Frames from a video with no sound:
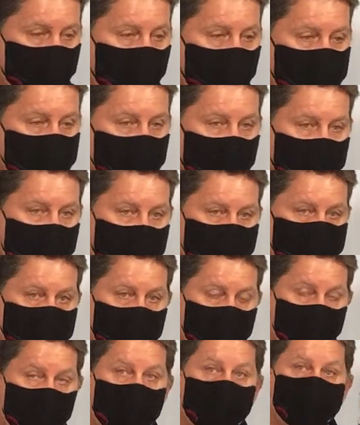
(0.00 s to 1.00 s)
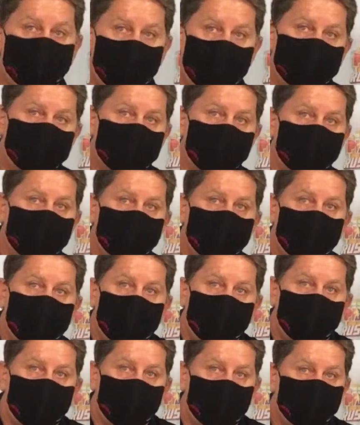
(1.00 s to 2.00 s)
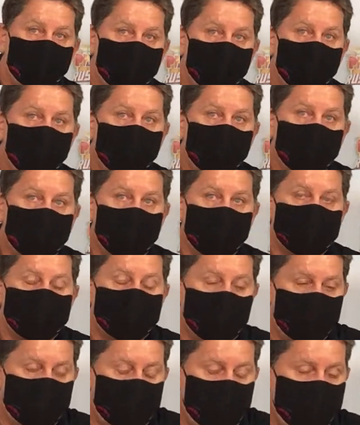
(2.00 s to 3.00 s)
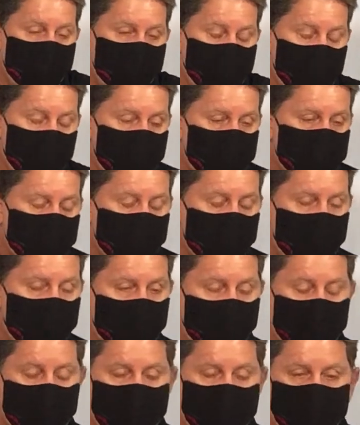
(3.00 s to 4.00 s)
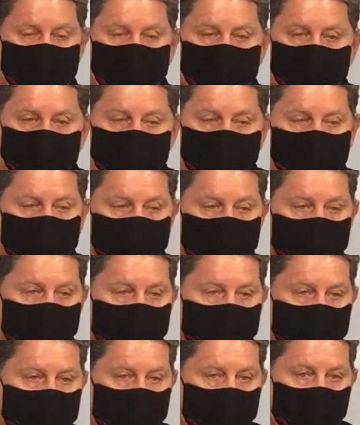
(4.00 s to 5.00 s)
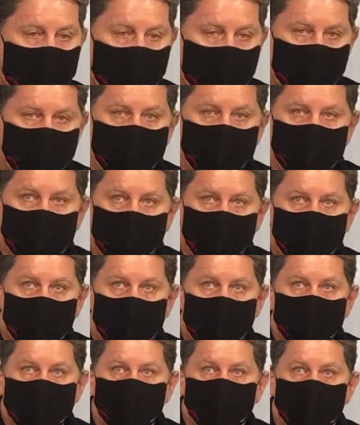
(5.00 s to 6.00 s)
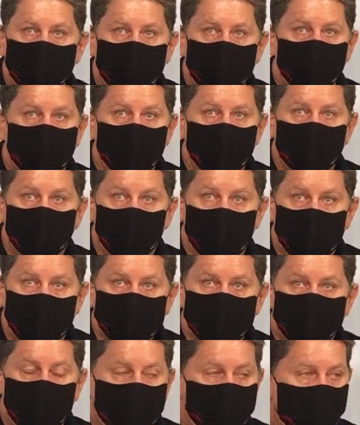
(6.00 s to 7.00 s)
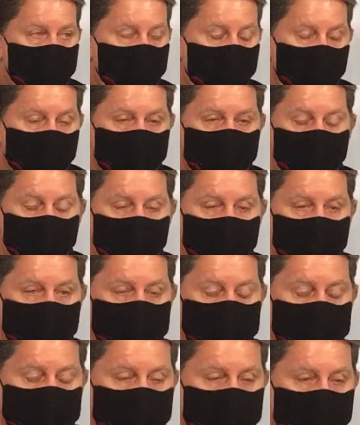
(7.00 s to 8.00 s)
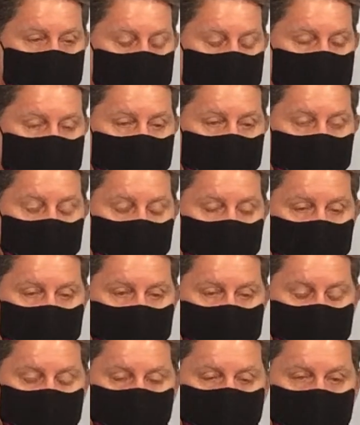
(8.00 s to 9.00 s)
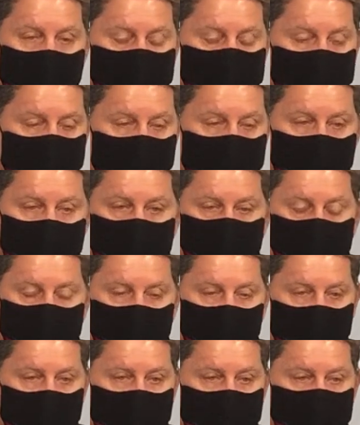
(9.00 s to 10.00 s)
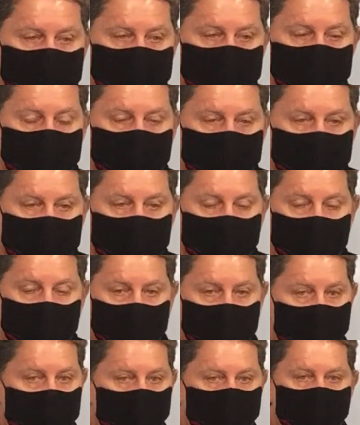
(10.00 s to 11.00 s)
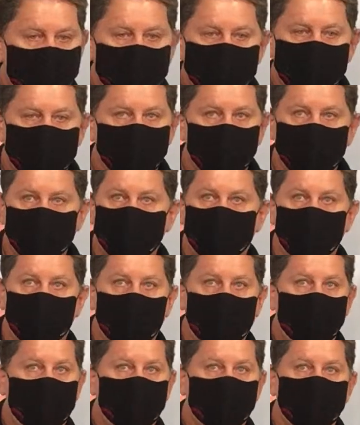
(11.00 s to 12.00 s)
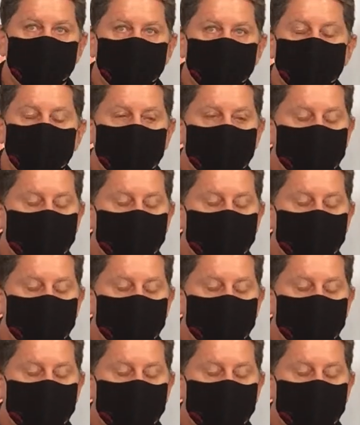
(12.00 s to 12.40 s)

We did a lot better offensively than I thought we would against their defense. Harvin, I thought, played really well, spread the court for us, made some key plays. LA was great.